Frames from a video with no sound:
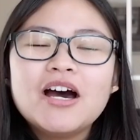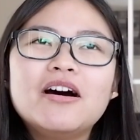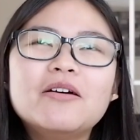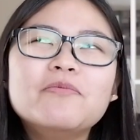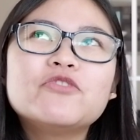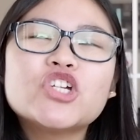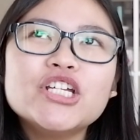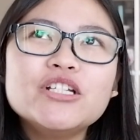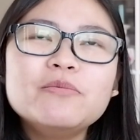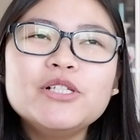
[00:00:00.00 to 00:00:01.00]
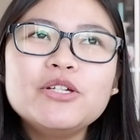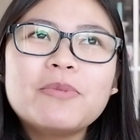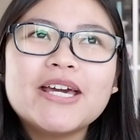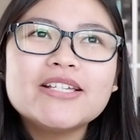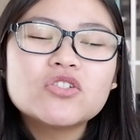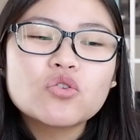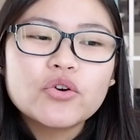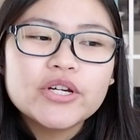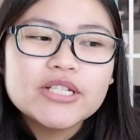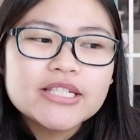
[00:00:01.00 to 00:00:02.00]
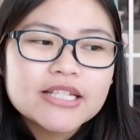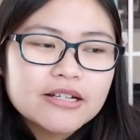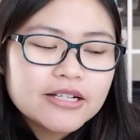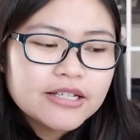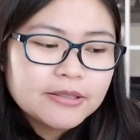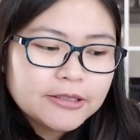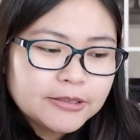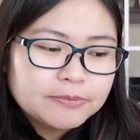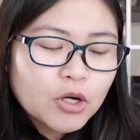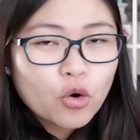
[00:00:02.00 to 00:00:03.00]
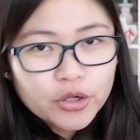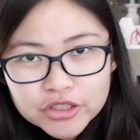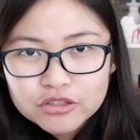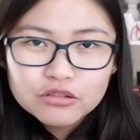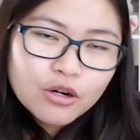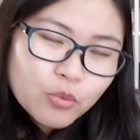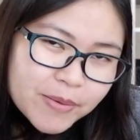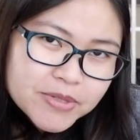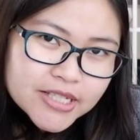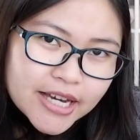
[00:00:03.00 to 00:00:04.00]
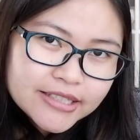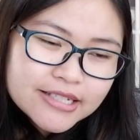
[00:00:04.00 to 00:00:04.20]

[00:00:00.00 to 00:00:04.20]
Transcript: JW PEI stories, according to their website,